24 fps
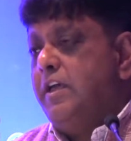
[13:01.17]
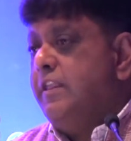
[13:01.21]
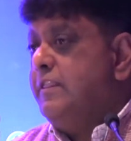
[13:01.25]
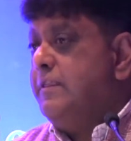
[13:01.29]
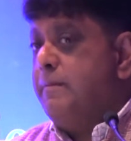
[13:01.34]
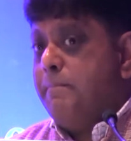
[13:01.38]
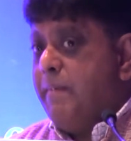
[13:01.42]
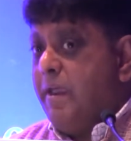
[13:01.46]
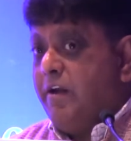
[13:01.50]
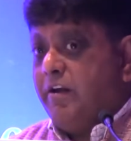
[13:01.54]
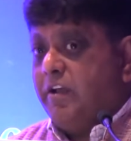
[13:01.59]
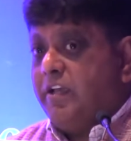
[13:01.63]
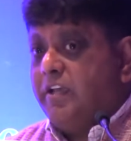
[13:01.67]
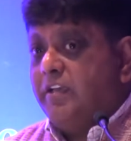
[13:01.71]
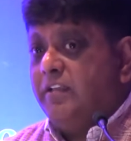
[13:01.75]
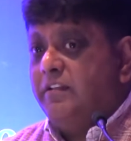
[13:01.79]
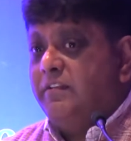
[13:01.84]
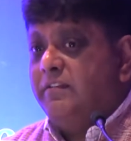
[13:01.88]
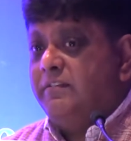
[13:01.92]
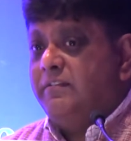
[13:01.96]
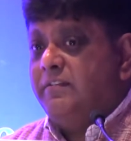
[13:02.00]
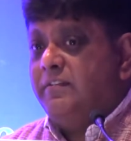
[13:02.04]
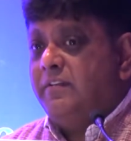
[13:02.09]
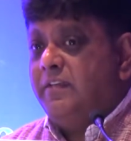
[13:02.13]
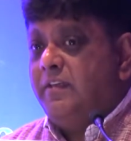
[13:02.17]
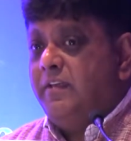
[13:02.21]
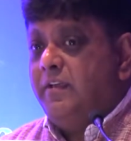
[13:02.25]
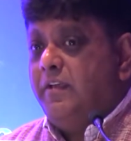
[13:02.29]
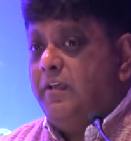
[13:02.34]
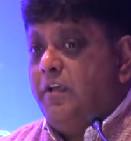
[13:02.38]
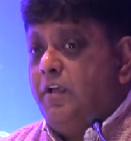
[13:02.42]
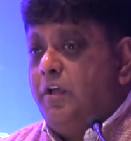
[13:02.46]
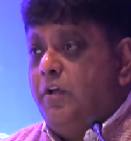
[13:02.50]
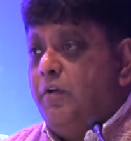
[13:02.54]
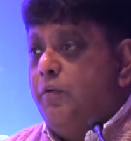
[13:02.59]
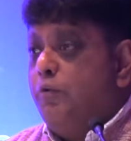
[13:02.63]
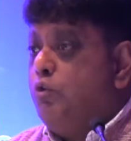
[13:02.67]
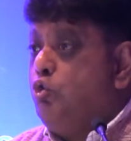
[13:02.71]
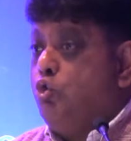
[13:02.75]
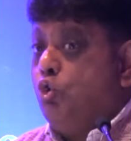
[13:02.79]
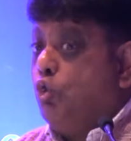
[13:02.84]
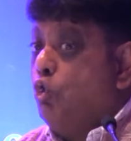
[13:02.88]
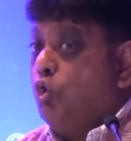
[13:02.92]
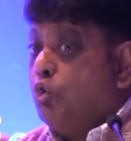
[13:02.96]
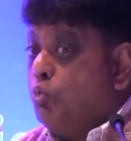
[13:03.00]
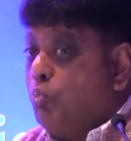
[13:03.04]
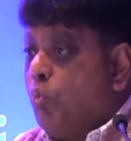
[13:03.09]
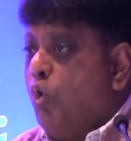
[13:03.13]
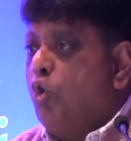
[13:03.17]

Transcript: The Americans don't